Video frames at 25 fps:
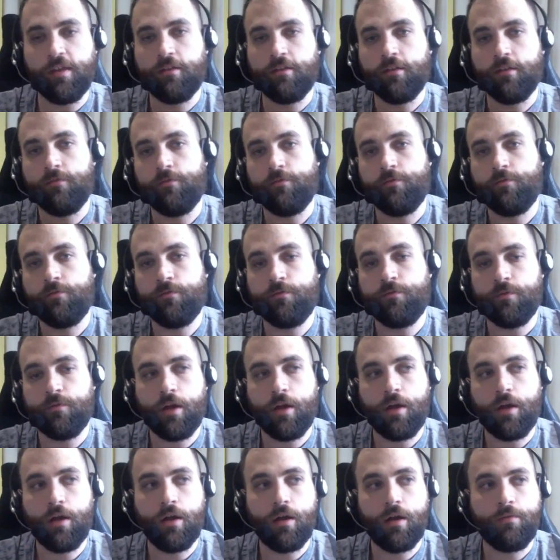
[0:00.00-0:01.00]
to
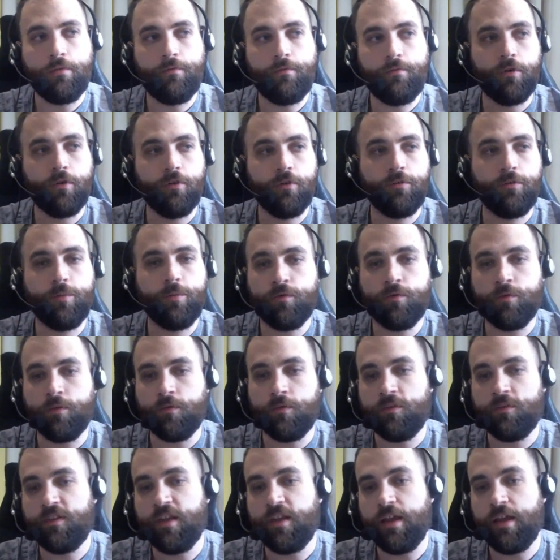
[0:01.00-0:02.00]
force proof of
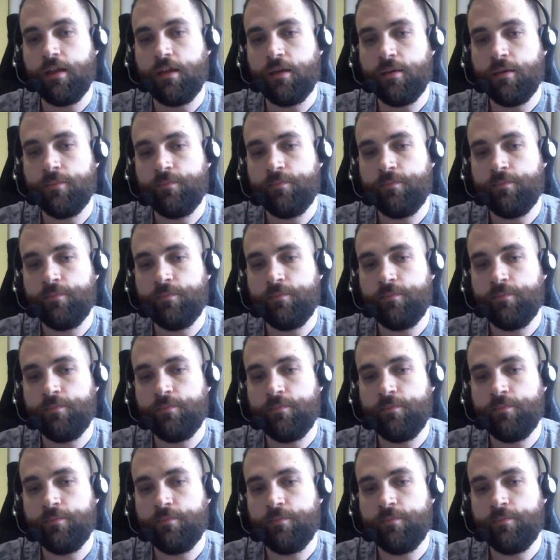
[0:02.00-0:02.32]
stake.